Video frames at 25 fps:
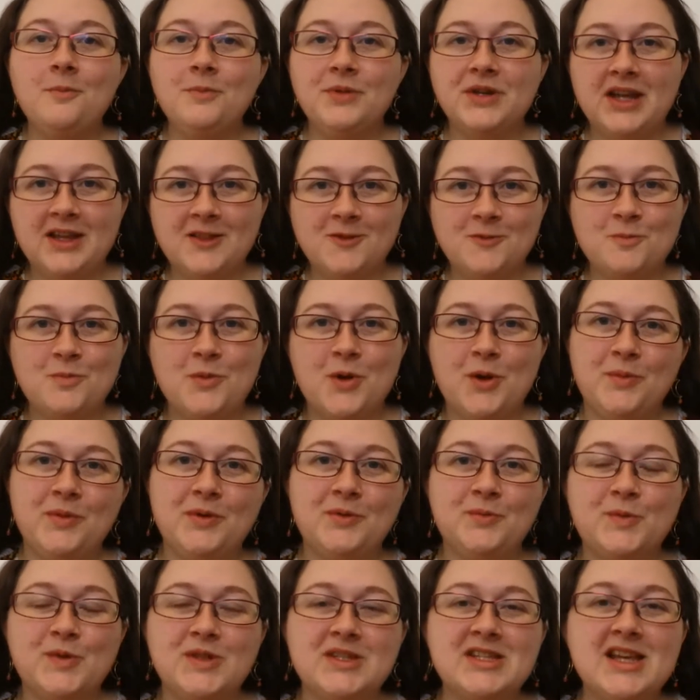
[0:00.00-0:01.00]
but at the
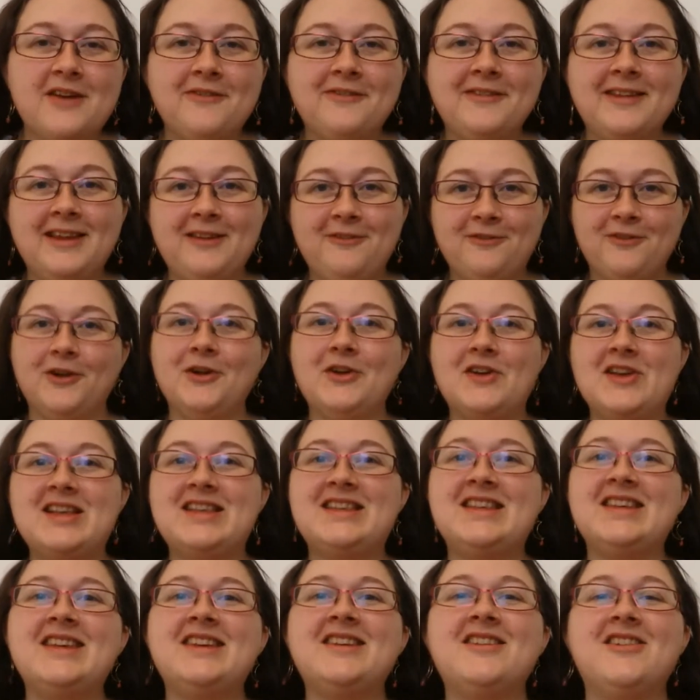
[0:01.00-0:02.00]
moment we're definitely
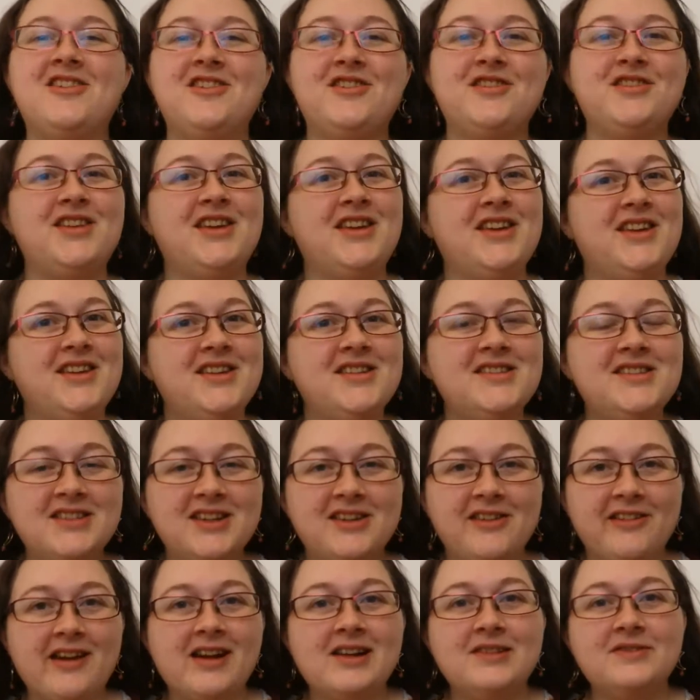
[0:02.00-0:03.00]
focusing on yarn
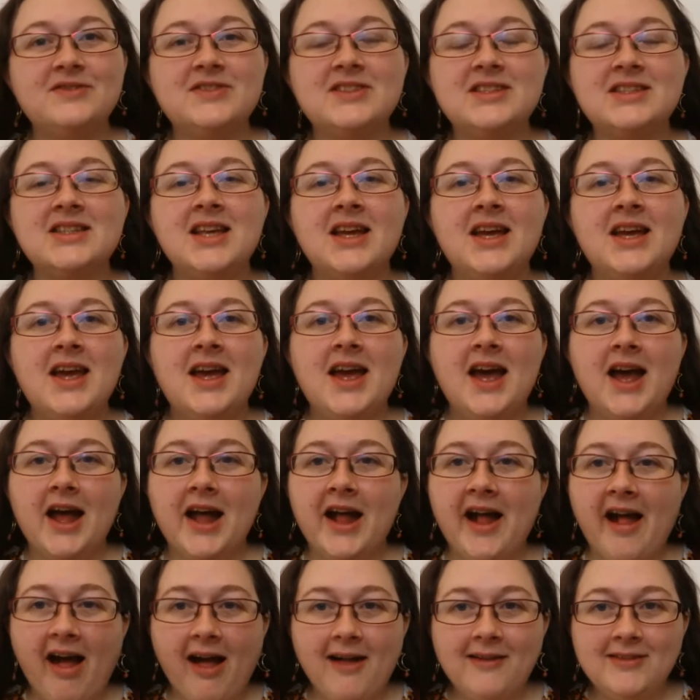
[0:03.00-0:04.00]
crafts.
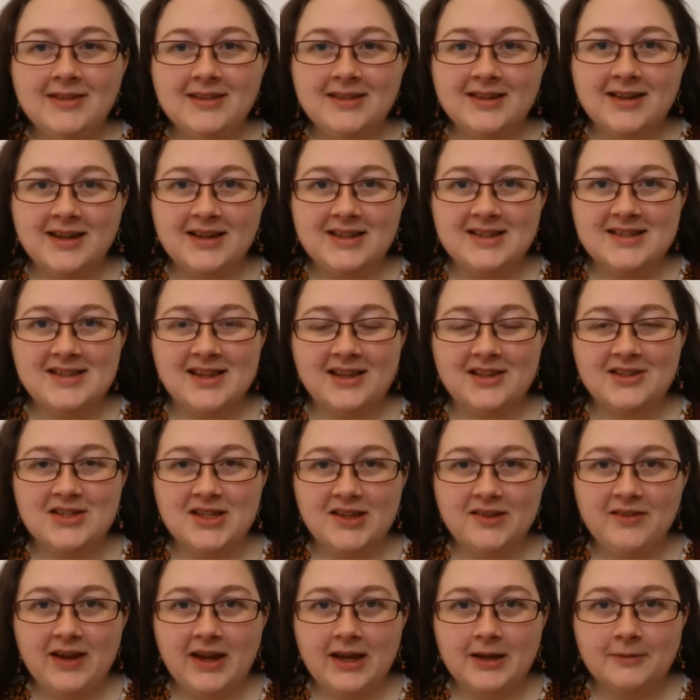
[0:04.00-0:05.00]
How are you guys
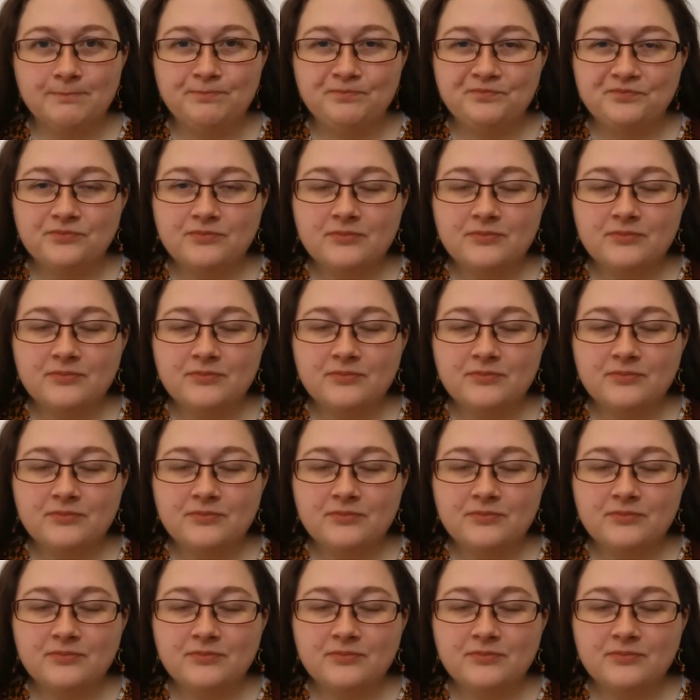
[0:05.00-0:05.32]
doing?